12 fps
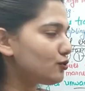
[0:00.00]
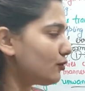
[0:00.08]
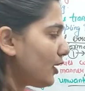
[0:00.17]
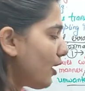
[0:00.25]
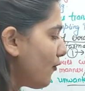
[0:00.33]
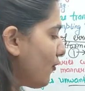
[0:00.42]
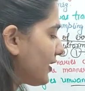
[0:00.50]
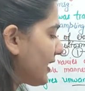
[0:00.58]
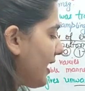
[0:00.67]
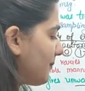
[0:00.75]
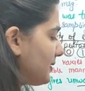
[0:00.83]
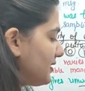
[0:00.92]
So now what
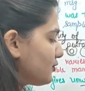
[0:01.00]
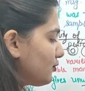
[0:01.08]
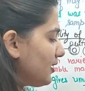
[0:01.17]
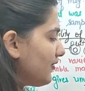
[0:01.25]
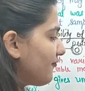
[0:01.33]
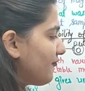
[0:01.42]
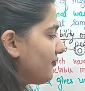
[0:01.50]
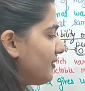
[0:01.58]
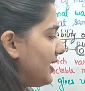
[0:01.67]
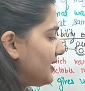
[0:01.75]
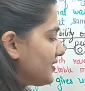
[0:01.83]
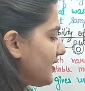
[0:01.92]
happens? So
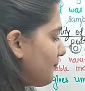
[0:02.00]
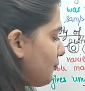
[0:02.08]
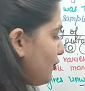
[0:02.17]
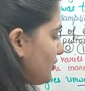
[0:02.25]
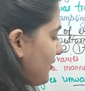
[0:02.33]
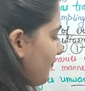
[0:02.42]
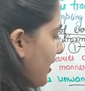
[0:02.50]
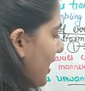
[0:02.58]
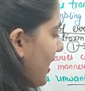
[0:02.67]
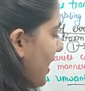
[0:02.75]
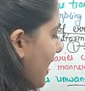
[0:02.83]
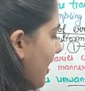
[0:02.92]
let's suppose if
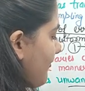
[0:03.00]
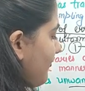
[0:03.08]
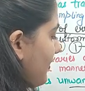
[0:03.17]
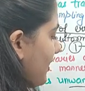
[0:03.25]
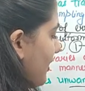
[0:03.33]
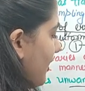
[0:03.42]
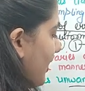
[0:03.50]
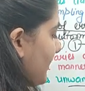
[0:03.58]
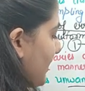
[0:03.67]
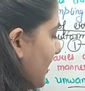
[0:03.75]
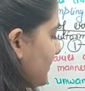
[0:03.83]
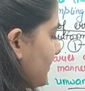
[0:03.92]
I have a
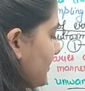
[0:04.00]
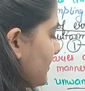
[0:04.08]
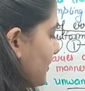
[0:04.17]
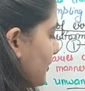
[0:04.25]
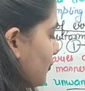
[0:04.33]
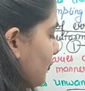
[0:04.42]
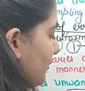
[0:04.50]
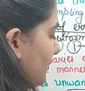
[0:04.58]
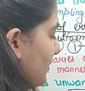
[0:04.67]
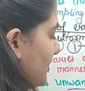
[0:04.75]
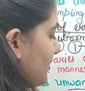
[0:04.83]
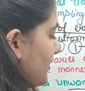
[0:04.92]
transistor. So
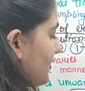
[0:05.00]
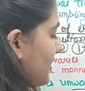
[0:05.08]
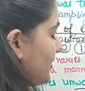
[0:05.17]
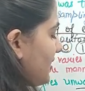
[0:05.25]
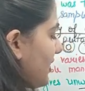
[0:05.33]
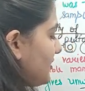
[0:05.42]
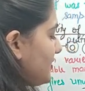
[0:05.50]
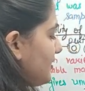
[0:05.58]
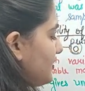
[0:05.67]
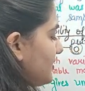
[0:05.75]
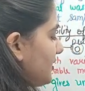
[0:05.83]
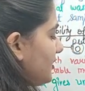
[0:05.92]
this is the
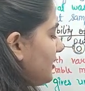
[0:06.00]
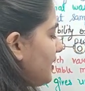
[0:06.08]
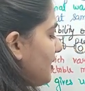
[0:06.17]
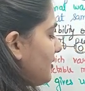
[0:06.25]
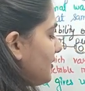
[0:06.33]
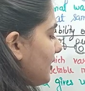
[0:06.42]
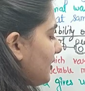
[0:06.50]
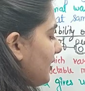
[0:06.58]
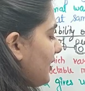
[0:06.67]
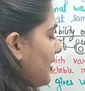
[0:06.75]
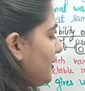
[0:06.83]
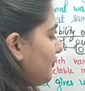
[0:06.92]
transistor. The
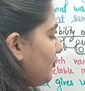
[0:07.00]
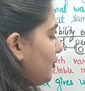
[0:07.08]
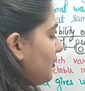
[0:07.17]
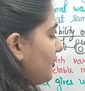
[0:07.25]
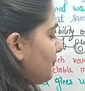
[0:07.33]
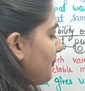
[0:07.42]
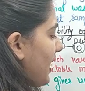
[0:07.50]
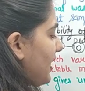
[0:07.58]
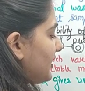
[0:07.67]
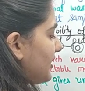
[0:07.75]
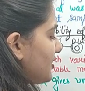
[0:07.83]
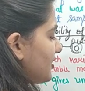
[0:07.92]
current would
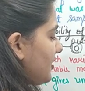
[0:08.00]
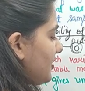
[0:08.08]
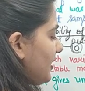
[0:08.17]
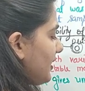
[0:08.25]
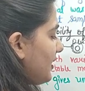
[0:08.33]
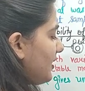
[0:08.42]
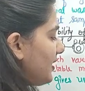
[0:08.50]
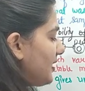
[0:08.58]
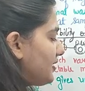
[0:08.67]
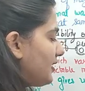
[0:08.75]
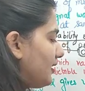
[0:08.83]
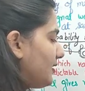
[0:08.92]
partition here
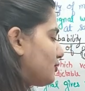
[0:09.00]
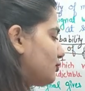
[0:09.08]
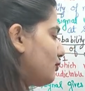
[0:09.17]
and here.